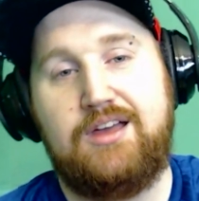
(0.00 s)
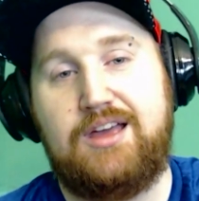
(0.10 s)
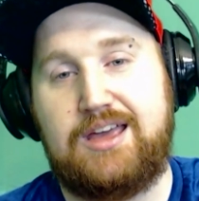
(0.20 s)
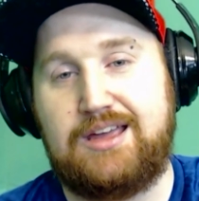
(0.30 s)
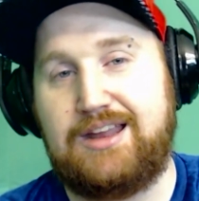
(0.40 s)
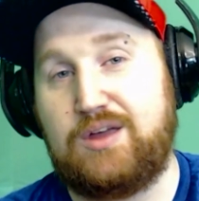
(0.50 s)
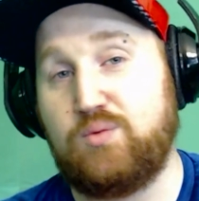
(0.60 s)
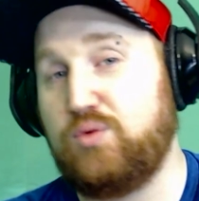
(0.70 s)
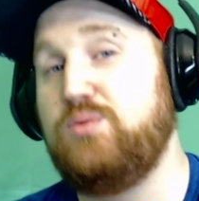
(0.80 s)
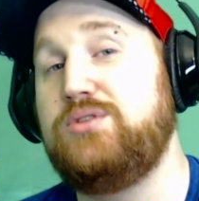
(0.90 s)
and a
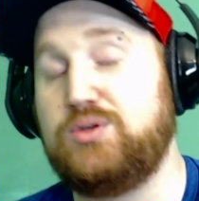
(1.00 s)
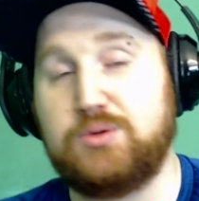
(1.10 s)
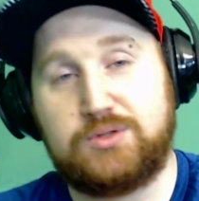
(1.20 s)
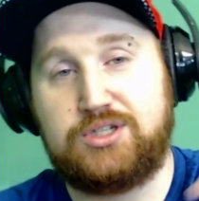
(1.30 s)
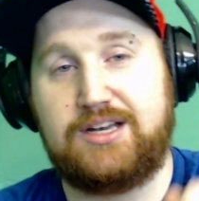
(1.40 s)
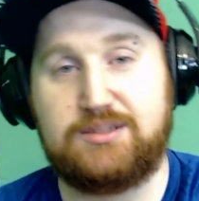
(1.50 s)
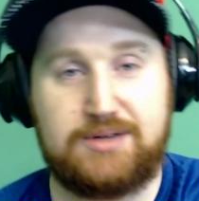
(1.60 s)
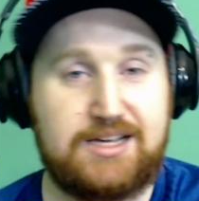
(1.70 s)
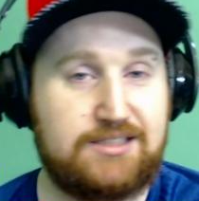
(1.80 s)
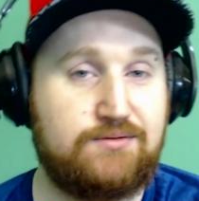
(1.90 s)
room tour, which you guys have been
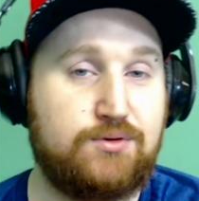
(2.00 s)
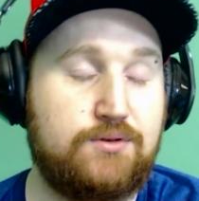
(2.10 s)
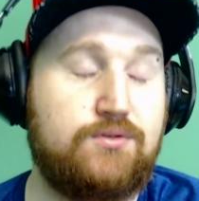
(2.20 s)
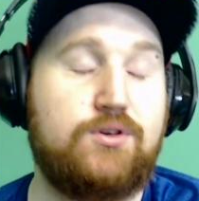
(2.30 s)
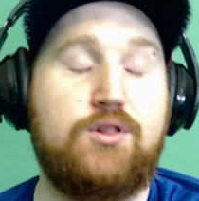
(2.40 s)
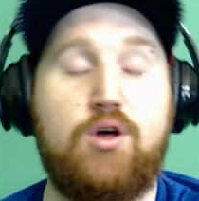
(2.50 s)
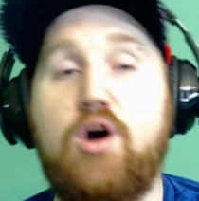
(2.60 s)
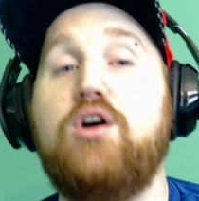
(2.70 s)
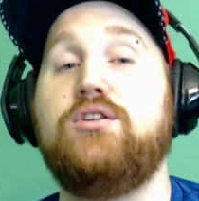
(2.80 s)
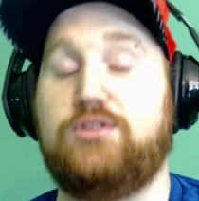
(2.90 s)
asking for for a
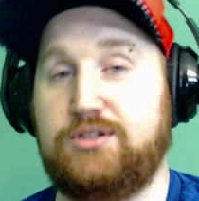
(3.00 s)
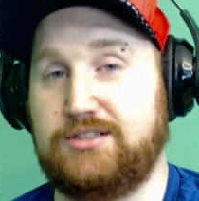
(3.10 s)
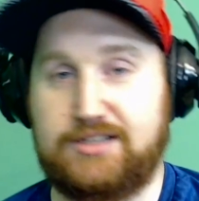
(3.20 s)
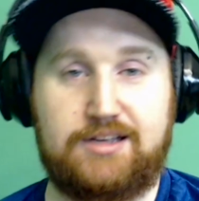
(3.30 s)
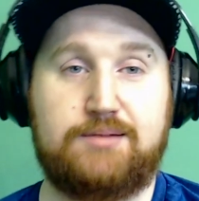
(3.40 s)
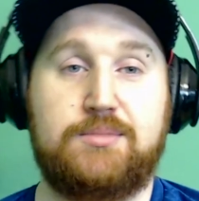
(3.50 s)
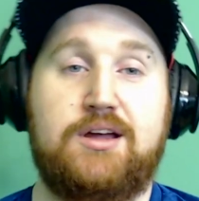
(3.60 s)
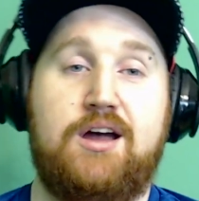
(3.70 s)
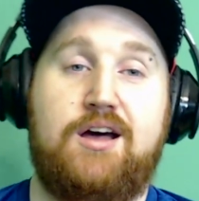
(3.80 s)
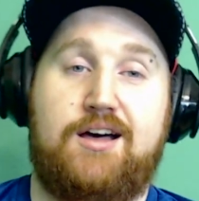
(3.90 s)
long, long time.
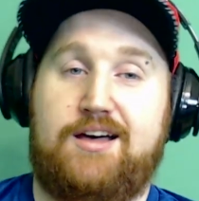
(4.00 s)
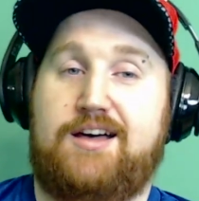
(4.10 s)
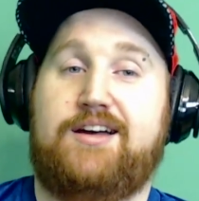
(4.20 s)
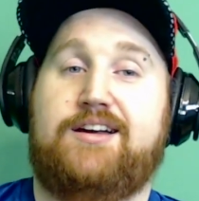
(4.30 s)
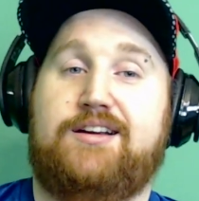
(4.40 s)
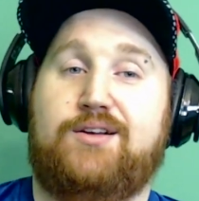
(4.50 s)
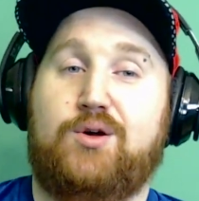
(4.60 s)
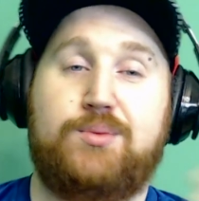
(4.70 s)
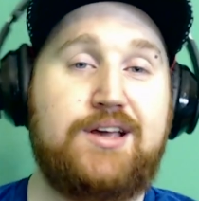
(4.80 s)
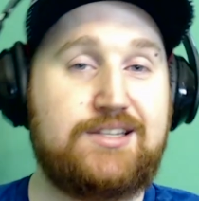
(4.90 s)
Uh,
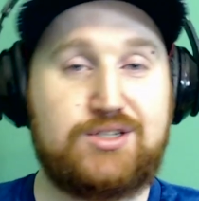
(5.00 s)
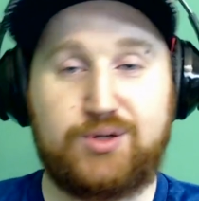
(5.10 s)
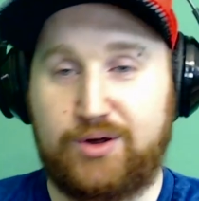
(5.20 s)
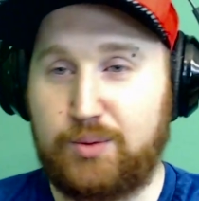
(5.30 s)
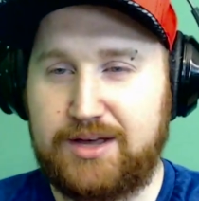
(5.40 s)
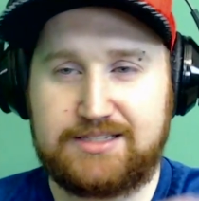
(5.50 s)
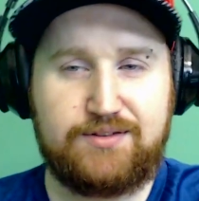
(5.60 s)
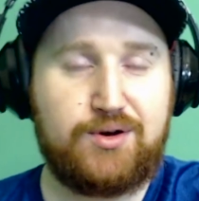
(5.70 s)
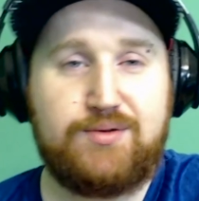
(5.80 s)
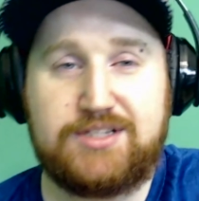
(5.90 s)
hope you guys enjoyed. Hope you guys have a
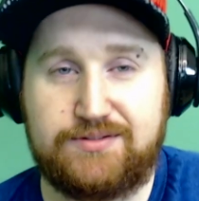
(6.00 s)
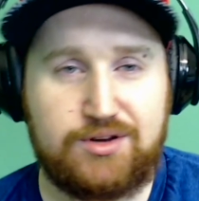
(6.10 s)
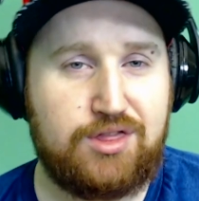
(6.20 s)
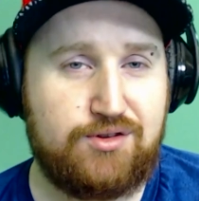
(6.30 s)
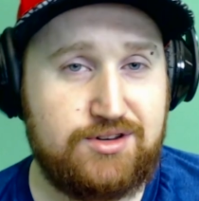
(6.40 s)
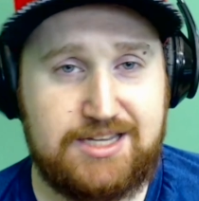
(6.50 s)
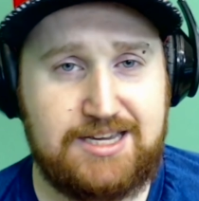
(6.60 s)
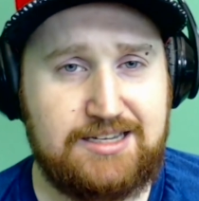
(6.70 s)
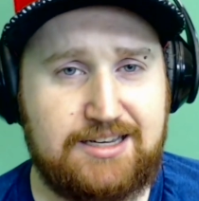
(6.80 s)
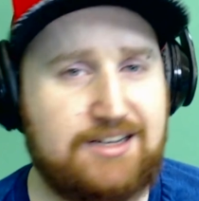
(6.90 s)
great rest of your Thursday,
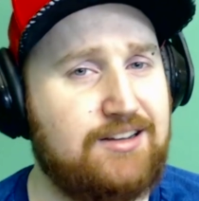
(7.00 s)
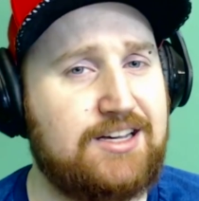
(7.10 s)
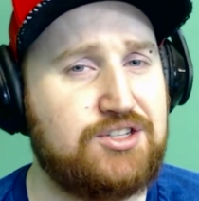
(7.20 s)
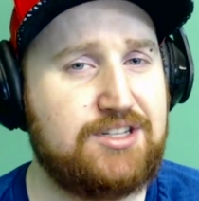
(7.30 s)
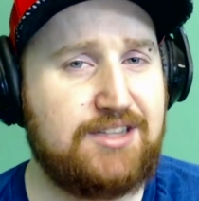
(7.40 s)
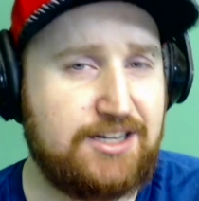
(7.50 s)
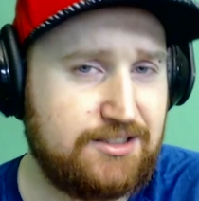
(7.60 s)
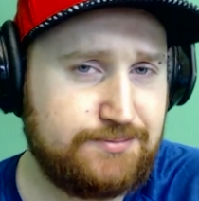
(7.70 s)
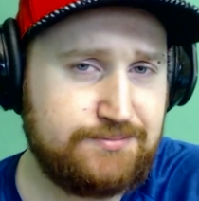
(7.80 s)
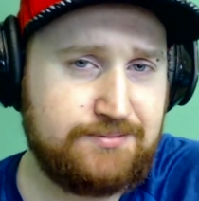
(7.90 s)
and I'll catch you guys later.
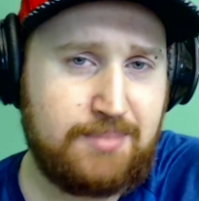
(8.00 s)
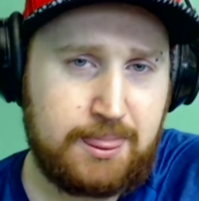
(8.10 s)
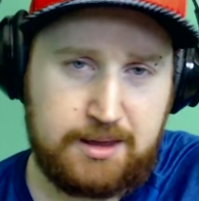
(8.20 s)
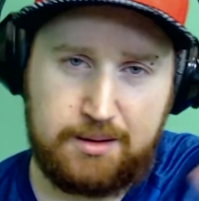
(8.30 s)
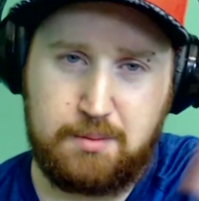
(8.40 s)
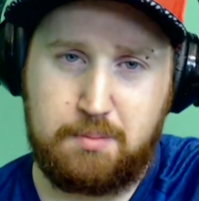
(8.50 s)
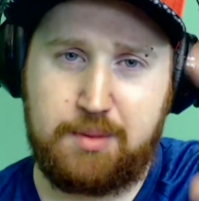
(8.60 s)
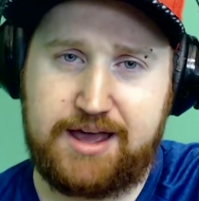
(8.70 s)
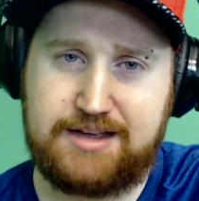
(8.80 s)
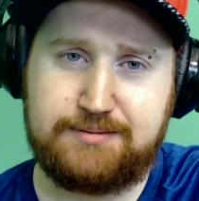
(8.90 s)
Bye.